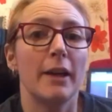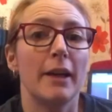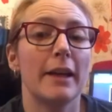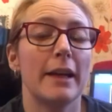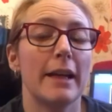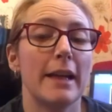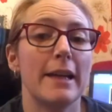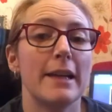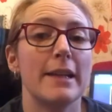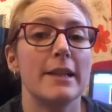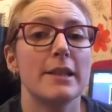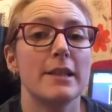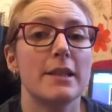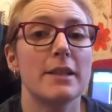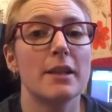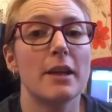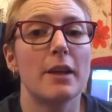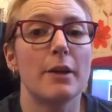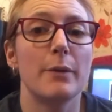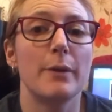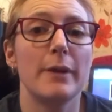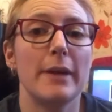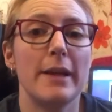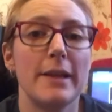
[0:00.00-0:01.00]
Okay,
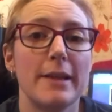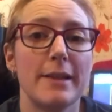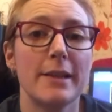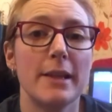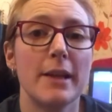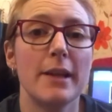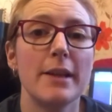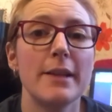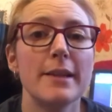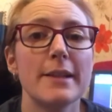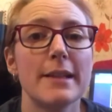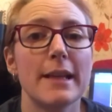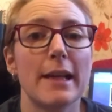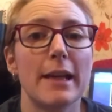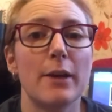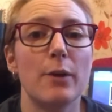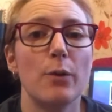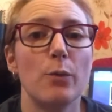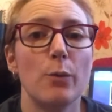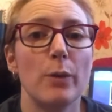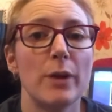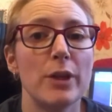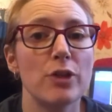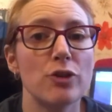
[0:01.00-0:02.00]
so it turns
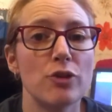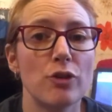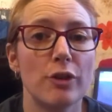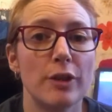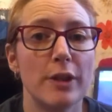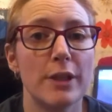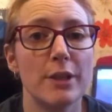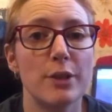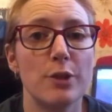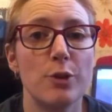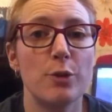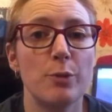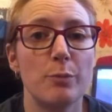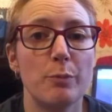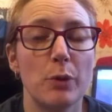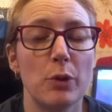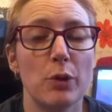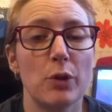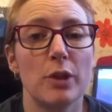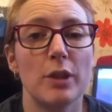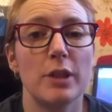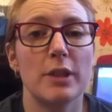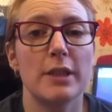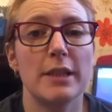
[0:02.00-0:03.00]
out when trying to
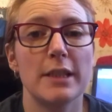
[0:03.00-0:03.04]
book